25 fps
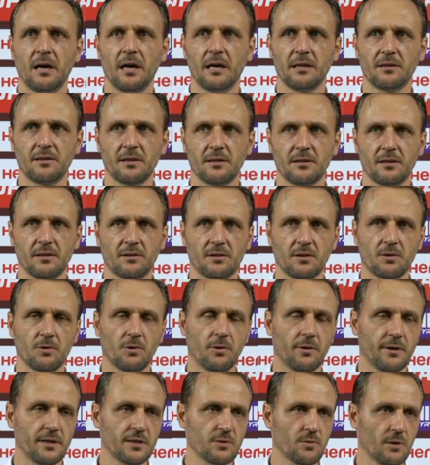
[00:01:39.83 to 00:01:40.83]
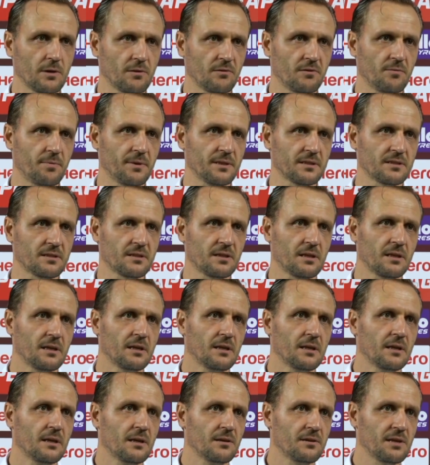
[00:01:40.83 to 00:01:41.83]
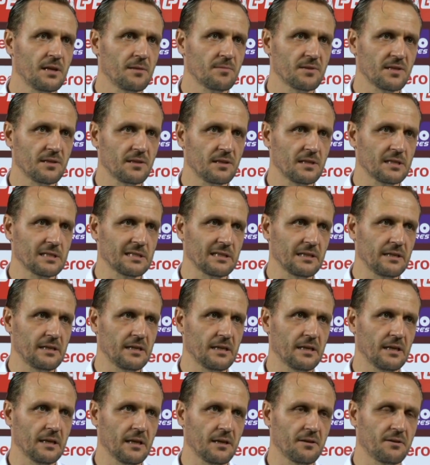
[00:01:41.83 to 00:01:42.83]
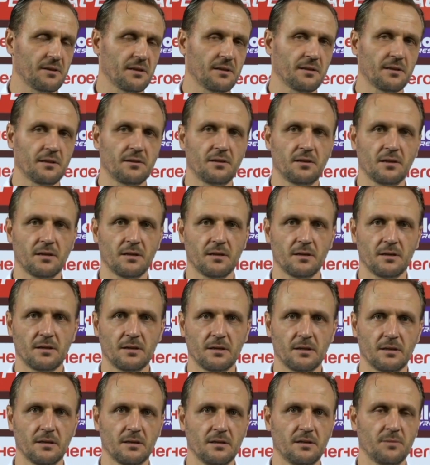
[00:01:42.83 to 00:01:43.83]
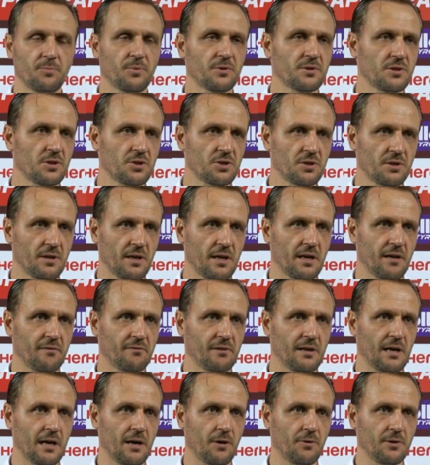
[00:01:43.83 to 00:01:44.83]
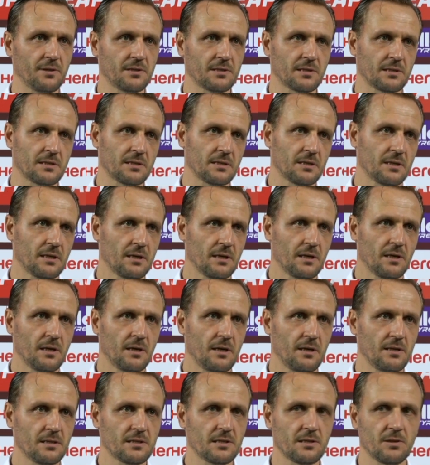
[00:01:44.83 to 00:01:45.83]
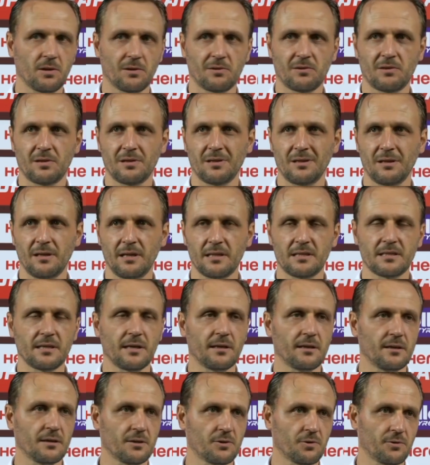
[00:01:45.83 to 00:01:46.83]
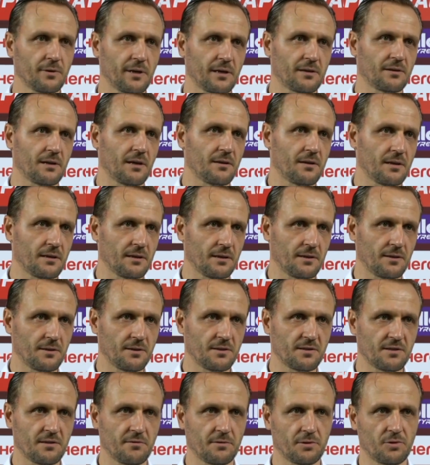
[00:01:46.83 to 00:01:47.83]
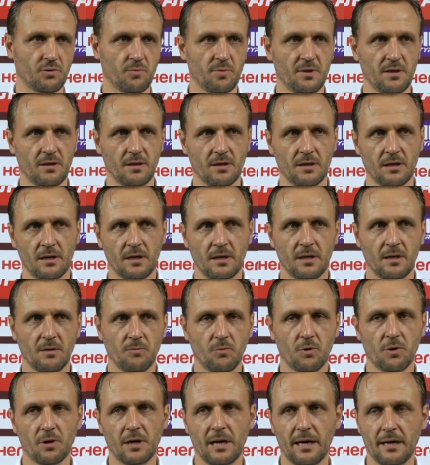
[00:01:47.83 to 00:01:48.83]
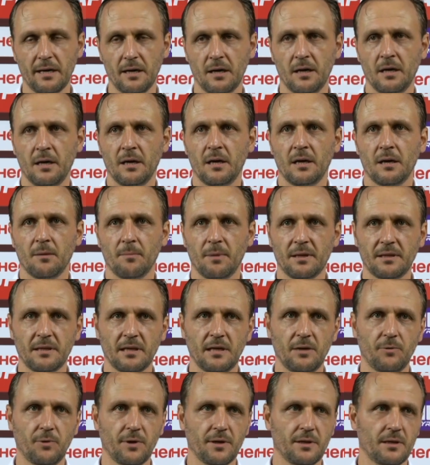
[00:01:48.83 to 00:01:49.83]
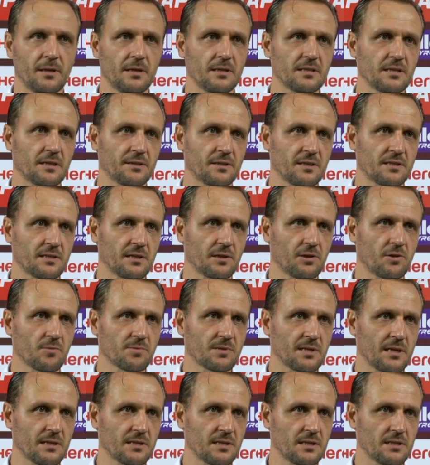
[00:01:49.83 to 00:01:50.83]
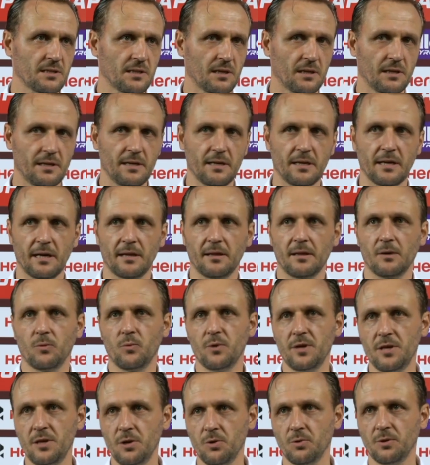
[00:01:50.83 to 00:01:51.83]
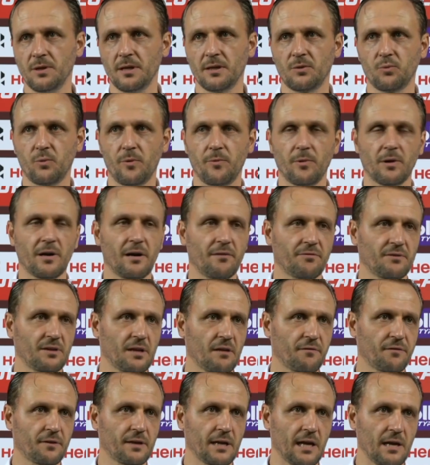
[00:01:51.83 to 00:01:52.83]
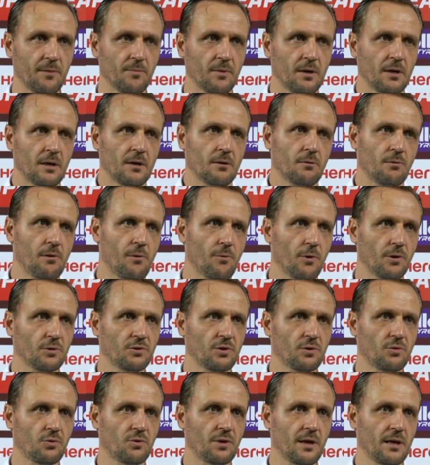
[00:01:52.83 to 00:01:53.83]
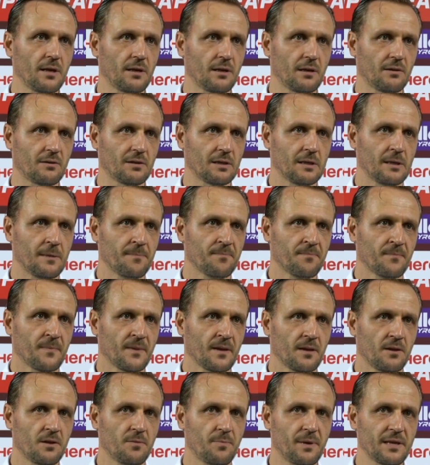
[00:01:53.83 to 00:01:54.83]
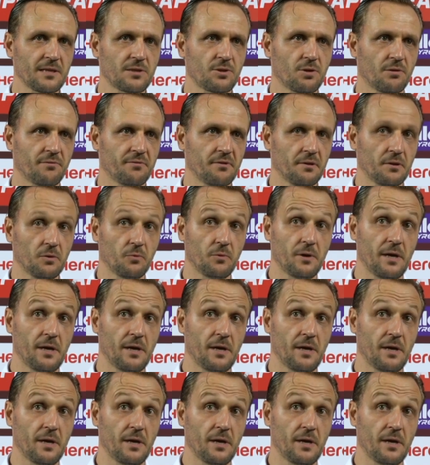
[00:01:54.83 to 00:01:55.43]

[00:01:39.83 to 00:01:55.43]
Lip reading: I think that the Goa is one of the best teams in this league, and I think that the position they have now, it's not, let's say, correct. I think that they deserve to be more higher. But anyway, these are the circumstances in the league, and we knew that we will have a tough game. We wanted to take it the best of it.